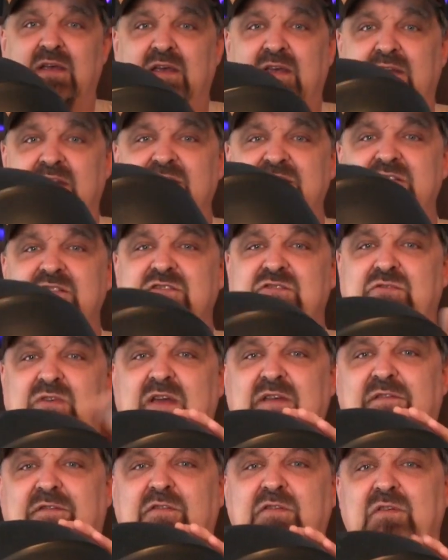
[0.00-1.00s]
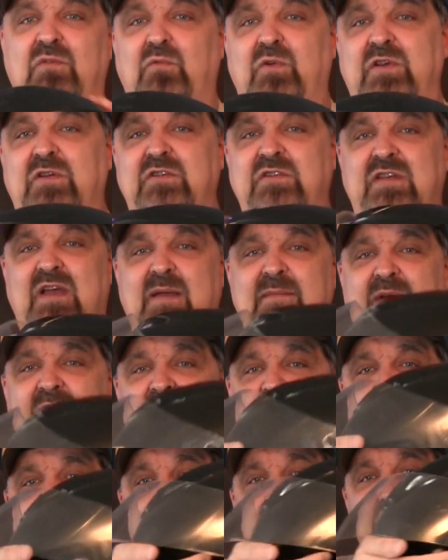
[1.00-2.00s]
and this is great for in the wintertime.
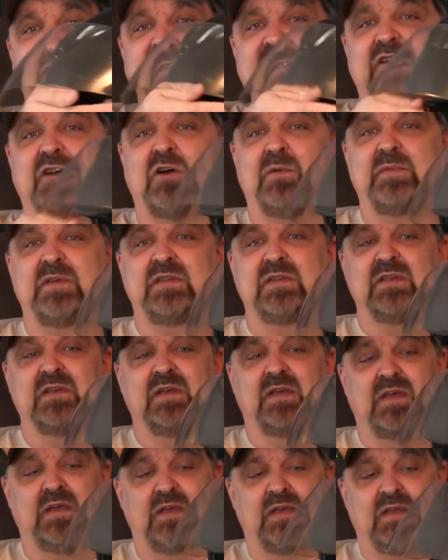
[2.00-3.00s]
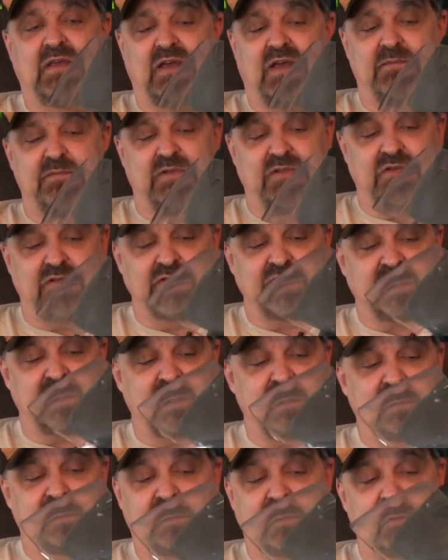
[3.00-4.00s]
I love this helmet. I've been
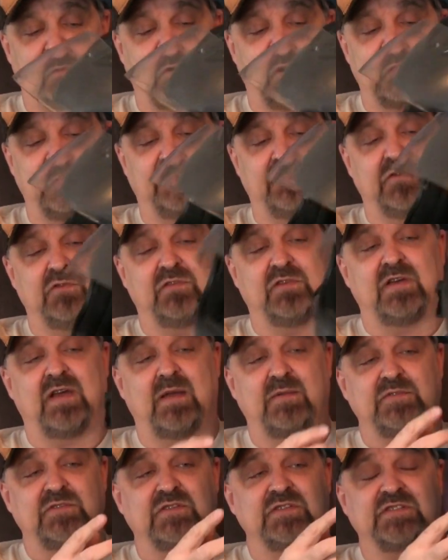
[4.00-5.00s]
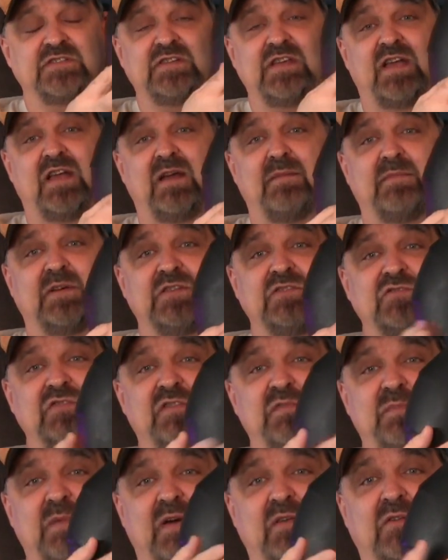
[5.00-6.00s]
using it for quite a few times. You can see I got my
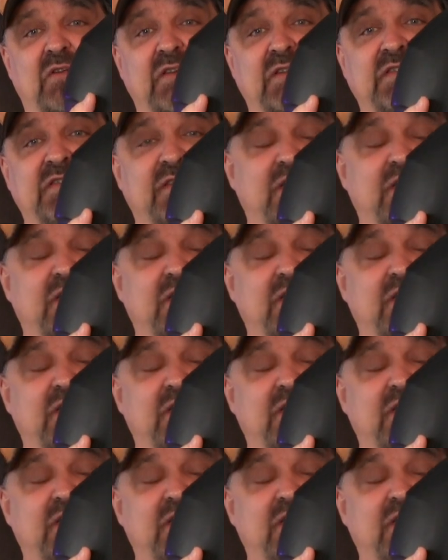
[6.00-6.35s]
drift mount on the